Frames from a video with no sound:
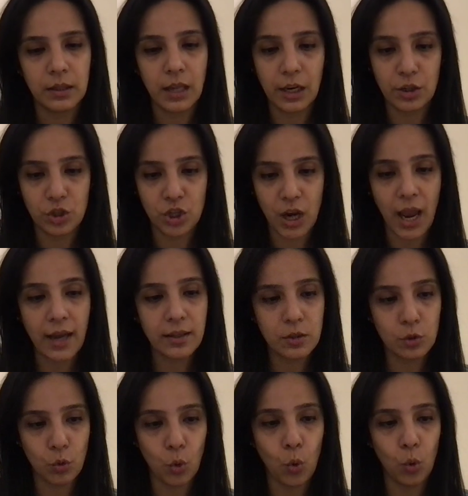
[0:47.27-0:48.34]
that
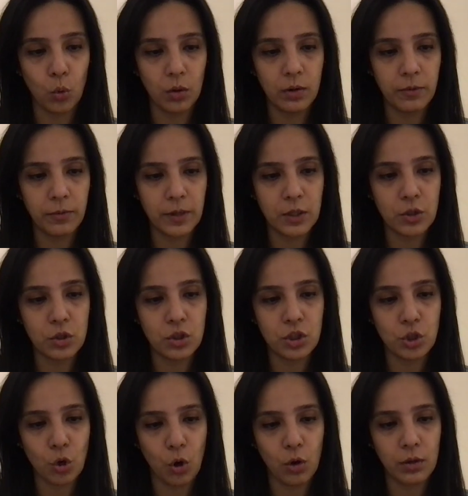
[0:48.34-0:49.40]
Jack's coat fit
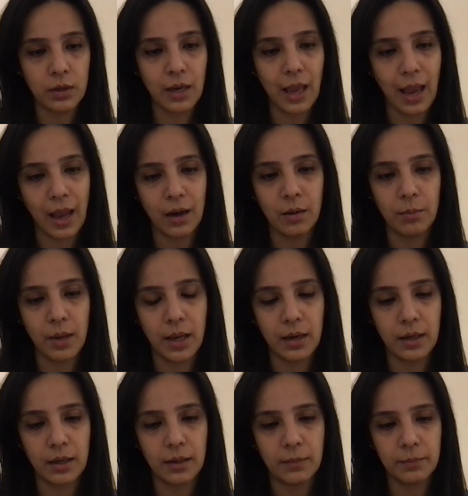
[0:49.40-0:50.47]
John and
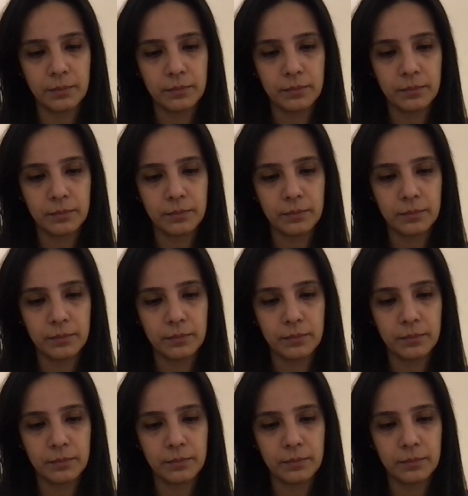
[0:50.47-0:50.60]
Mary.